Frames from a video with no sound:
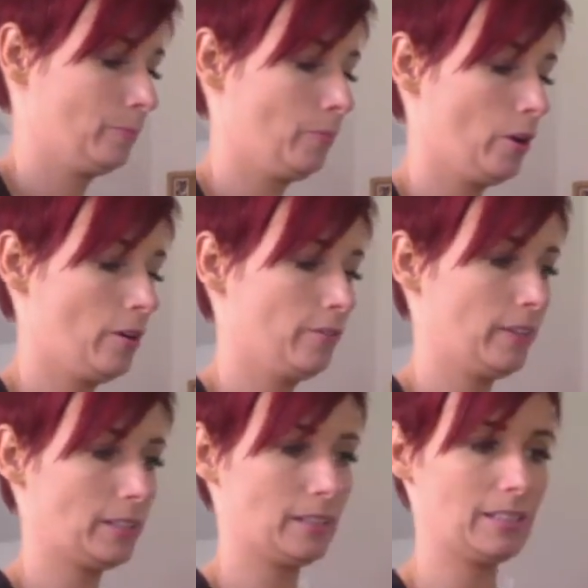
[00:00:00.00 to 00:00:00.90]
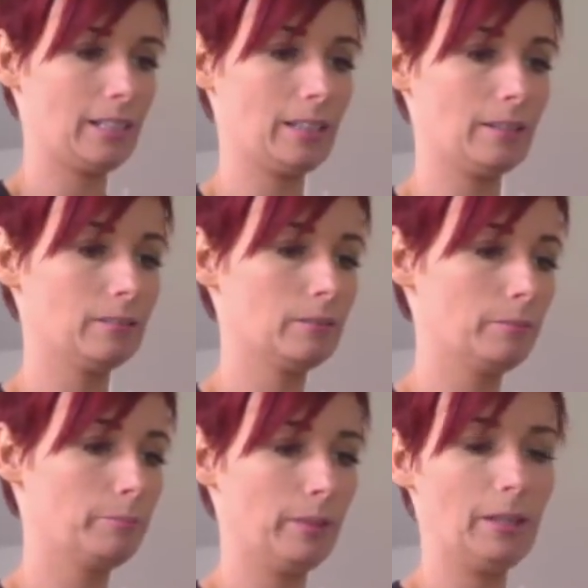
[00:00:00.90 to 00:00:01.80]
Perfect. It's like a
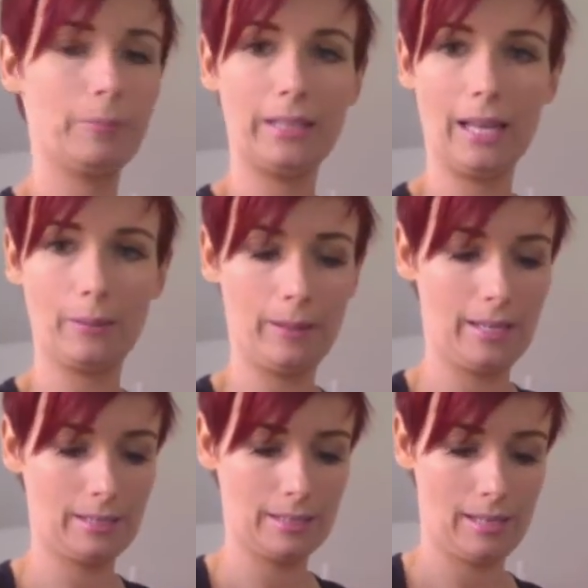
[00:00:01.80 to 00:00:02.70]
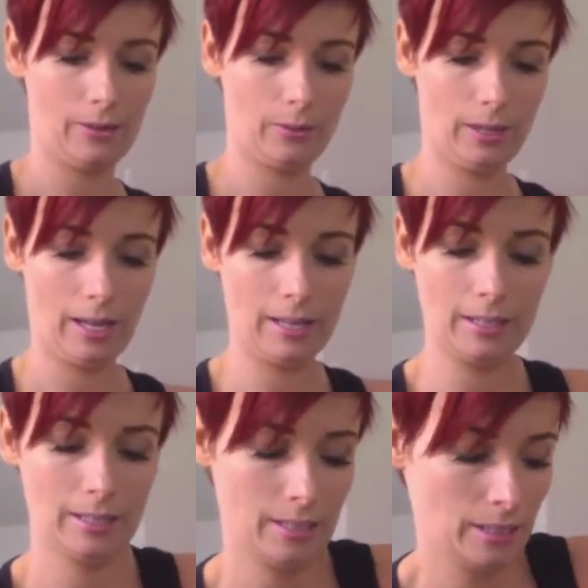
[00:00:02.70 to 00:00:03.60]
big banana paste there, okay?